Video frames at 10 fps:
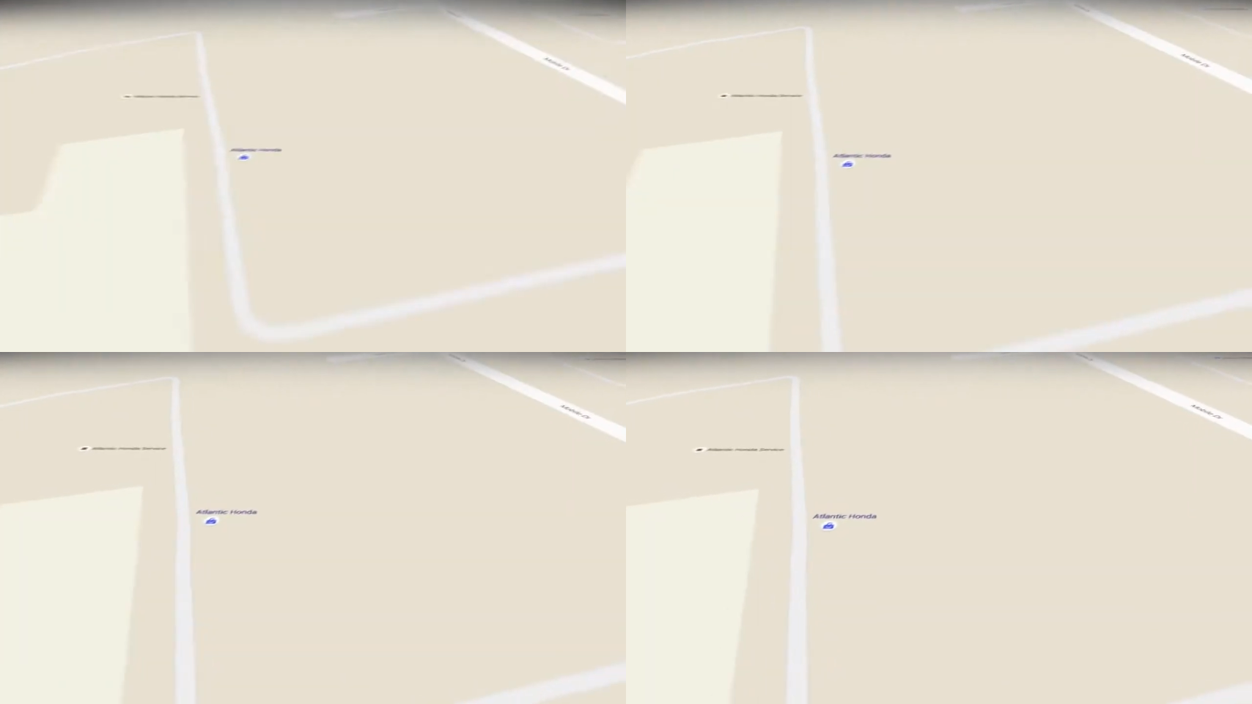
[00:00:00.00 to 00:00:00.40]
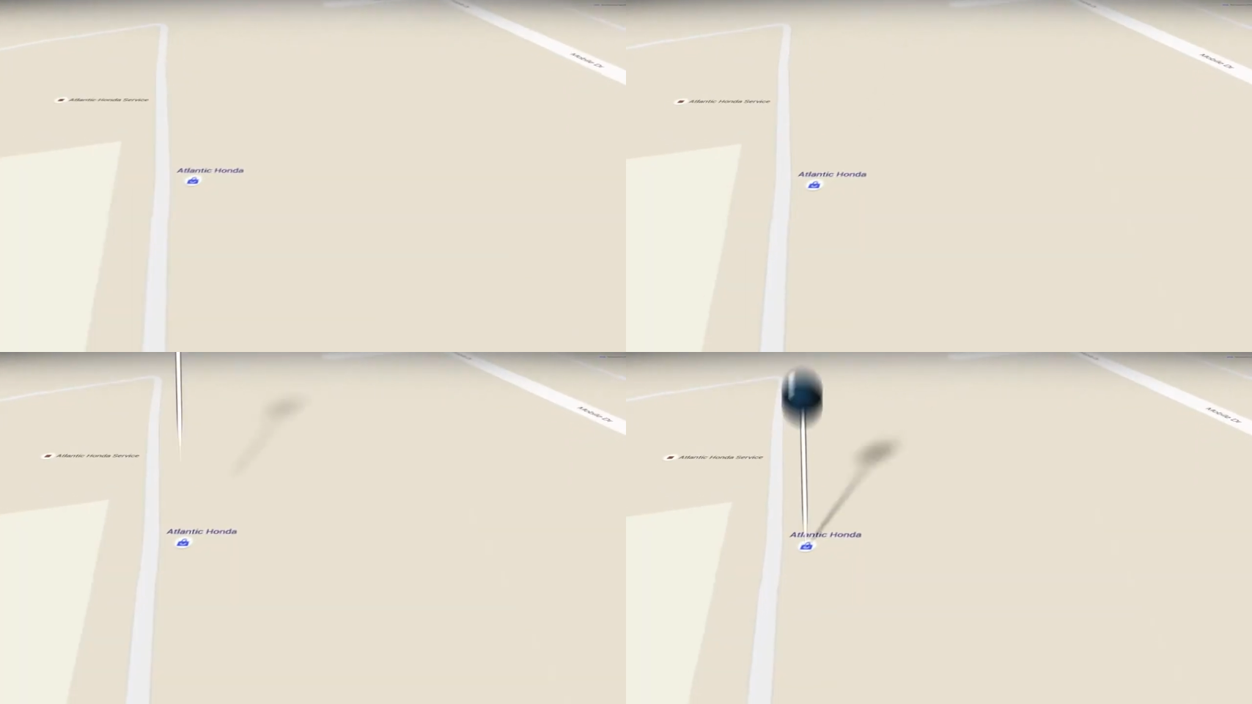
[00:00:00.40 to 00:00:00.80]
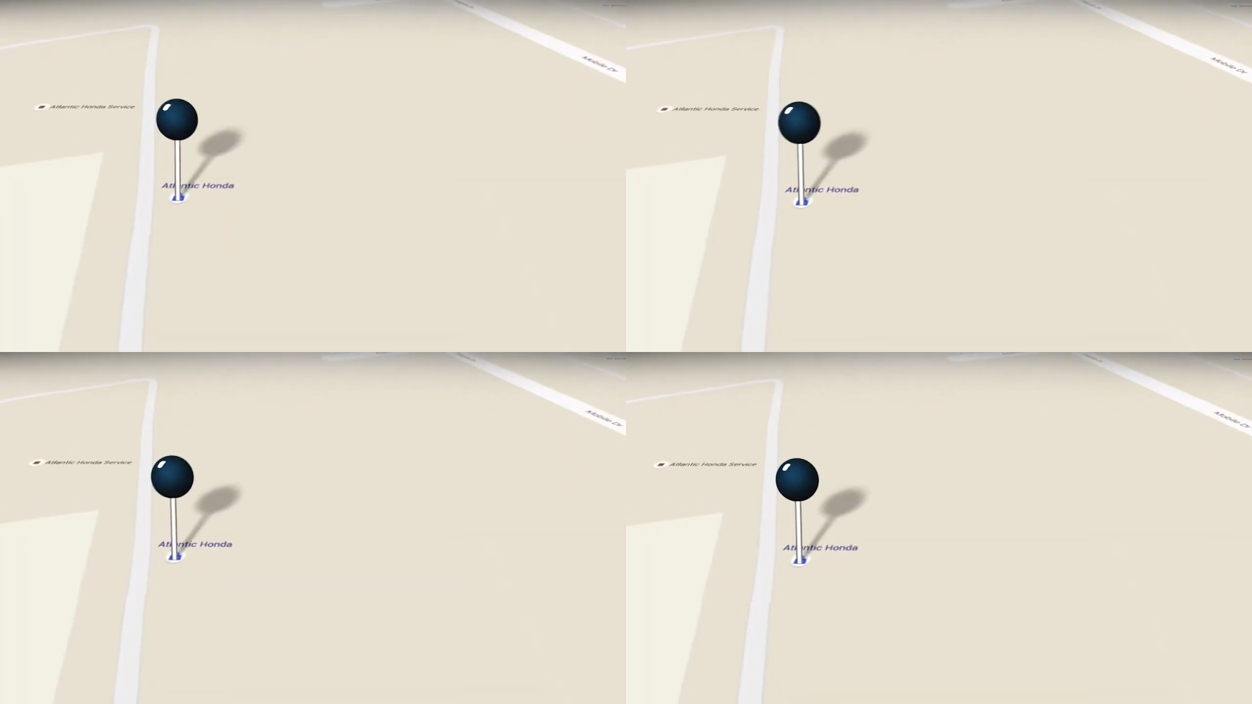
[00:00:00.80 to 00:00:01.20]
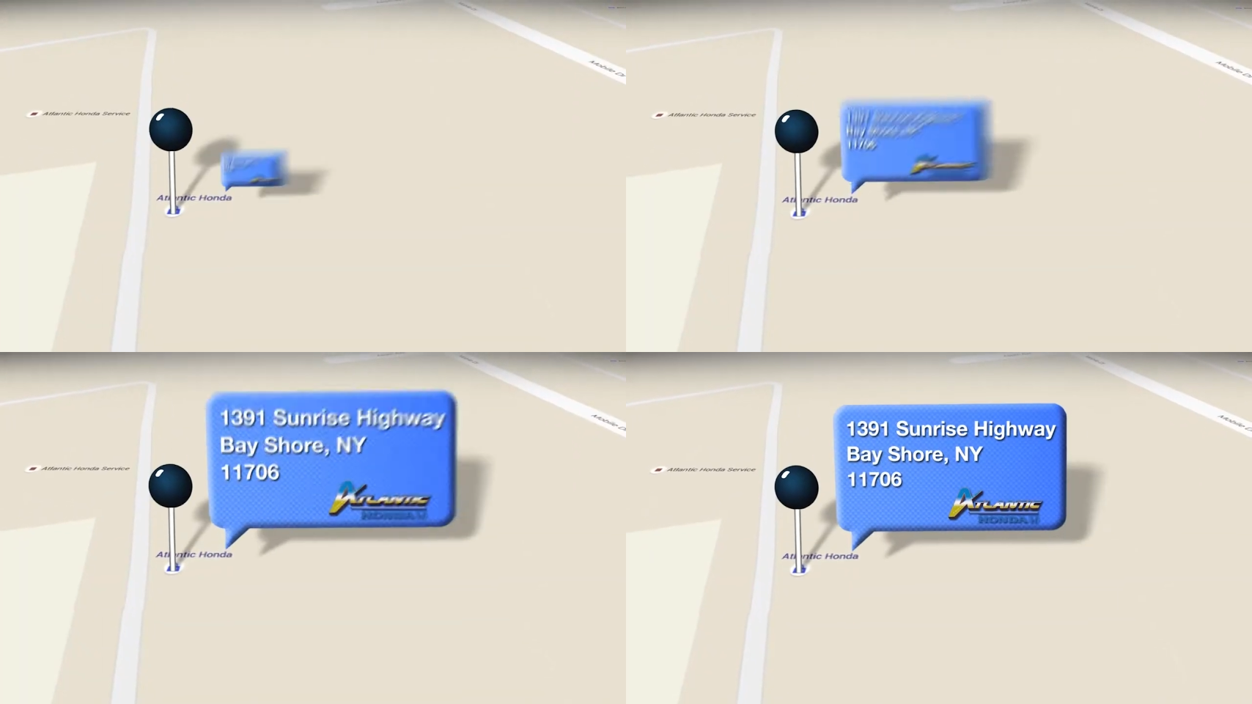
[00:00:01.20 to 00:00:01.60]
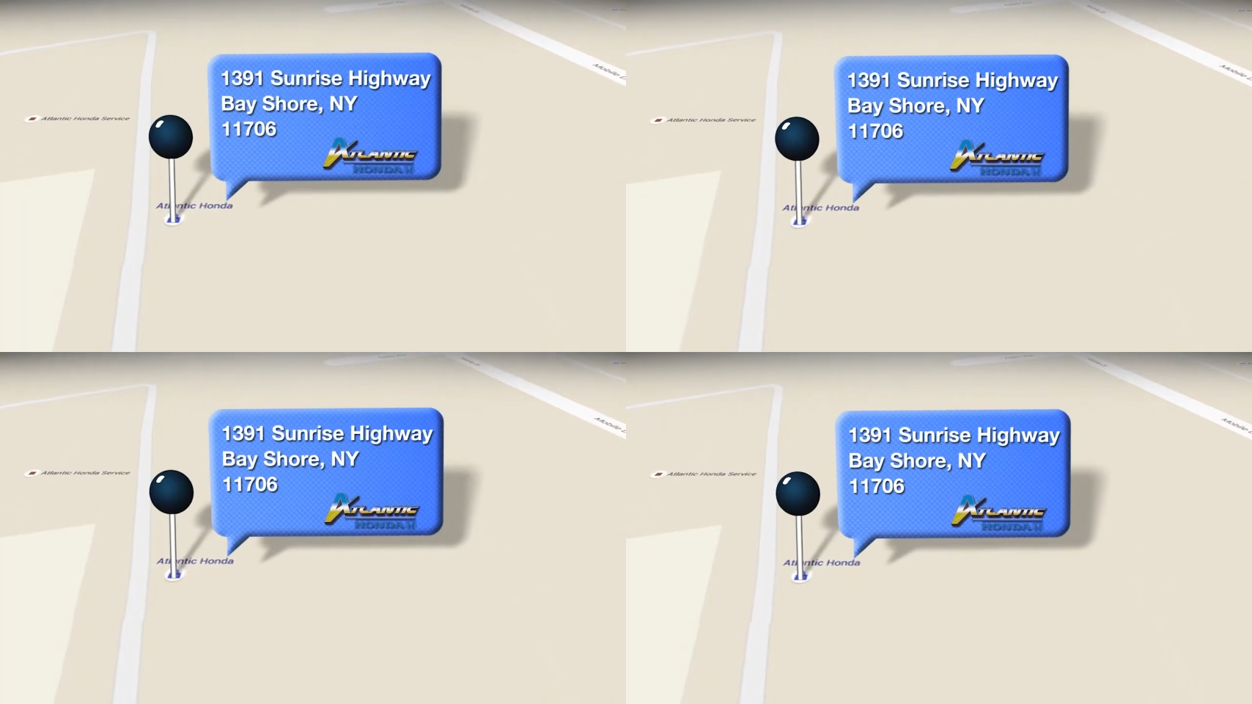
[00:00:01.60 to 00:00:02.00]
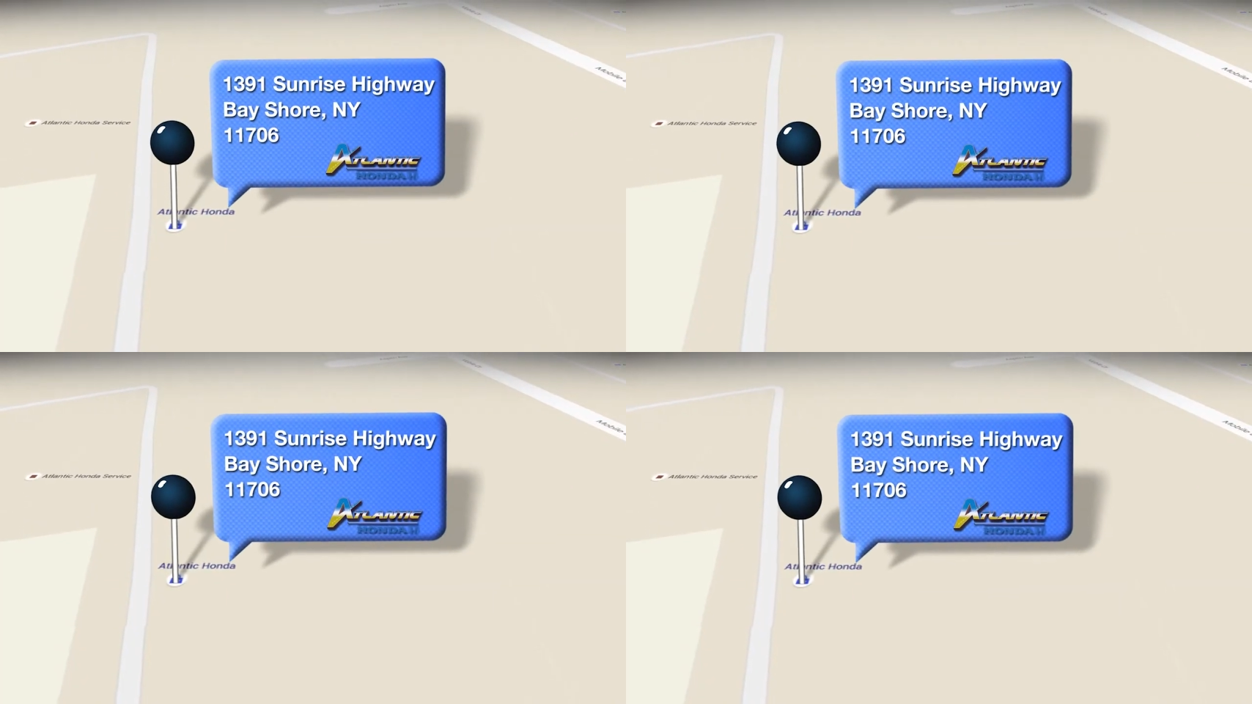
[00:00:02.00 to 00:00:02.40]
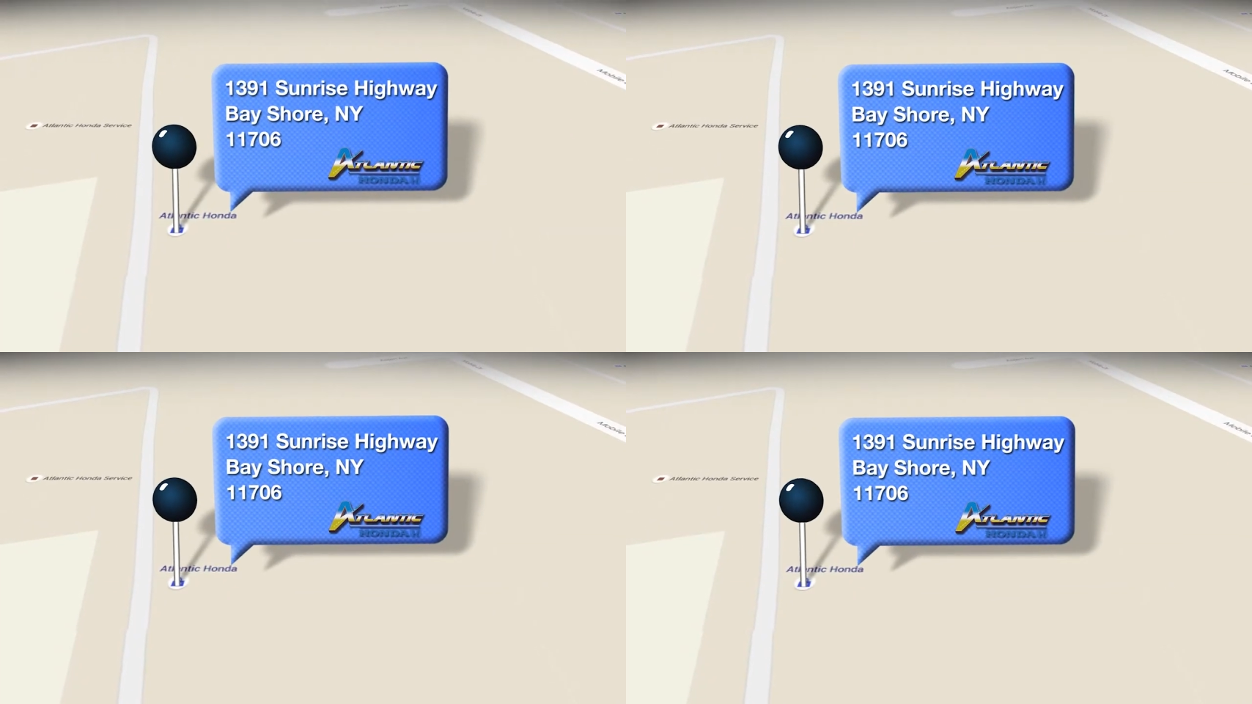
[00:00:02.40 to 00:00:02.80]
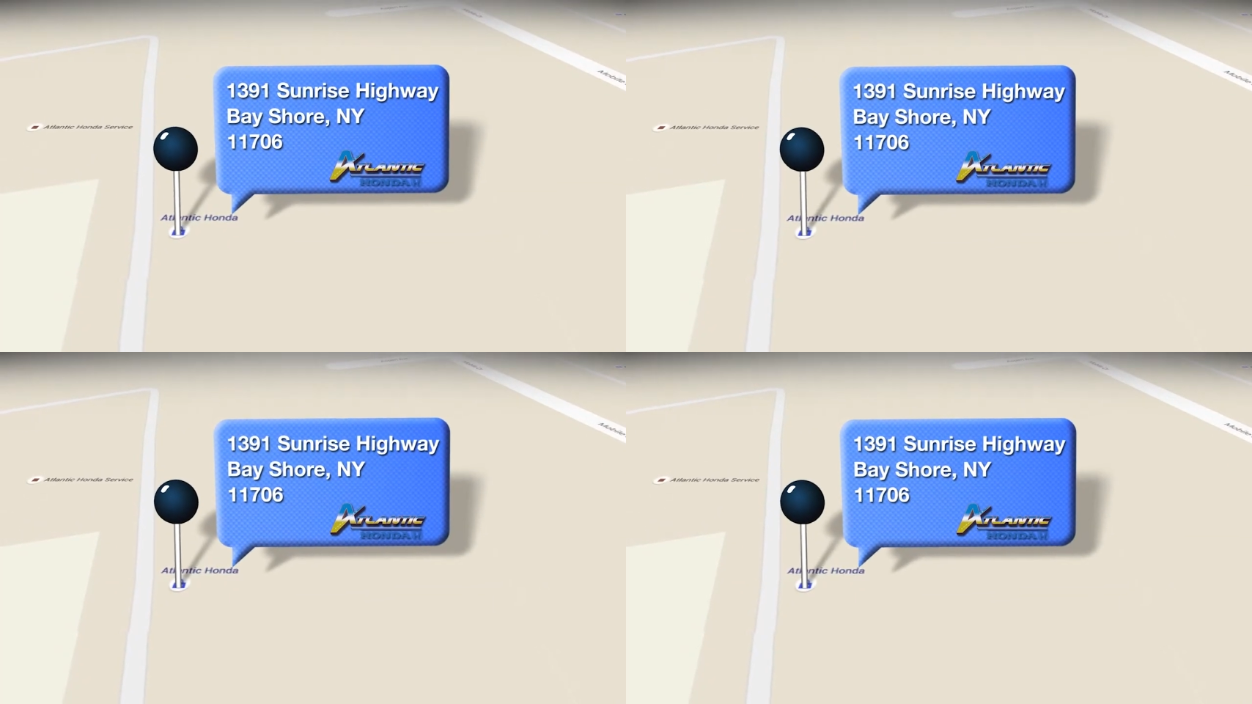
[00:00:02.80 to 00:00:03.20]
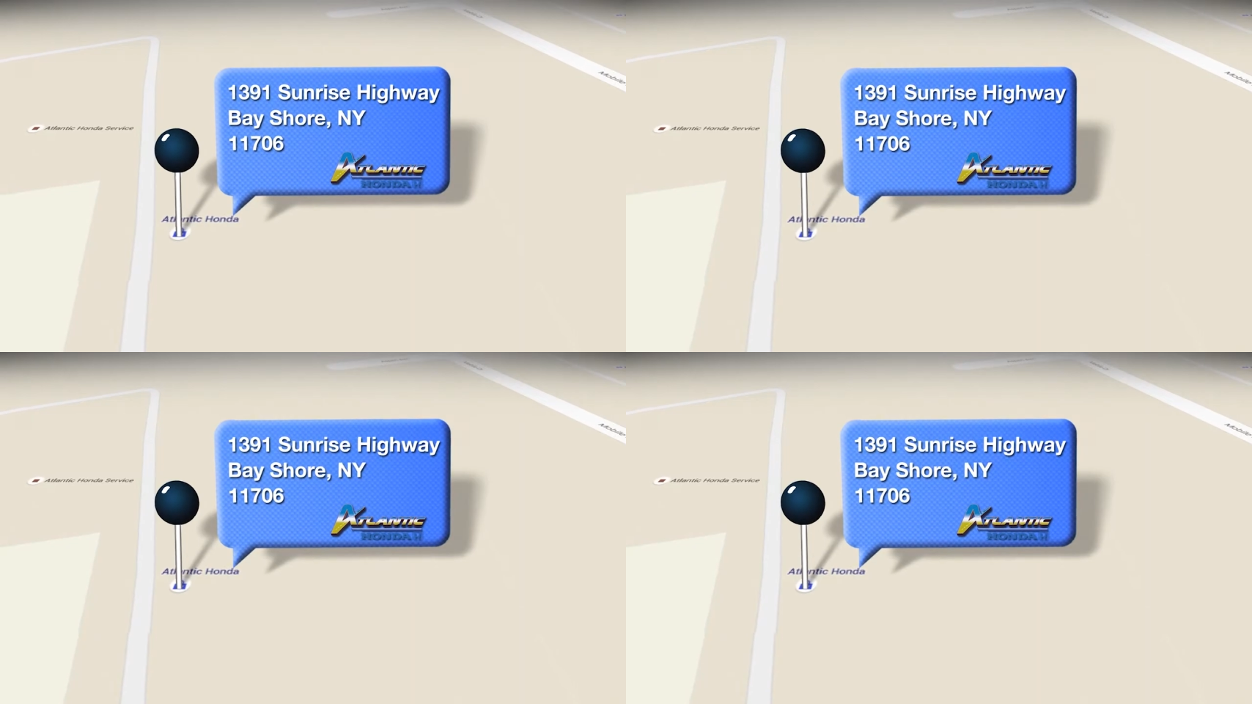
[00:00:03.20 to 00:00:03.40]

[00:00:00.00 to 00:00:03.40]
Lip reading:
Nobody's mouth can be seen.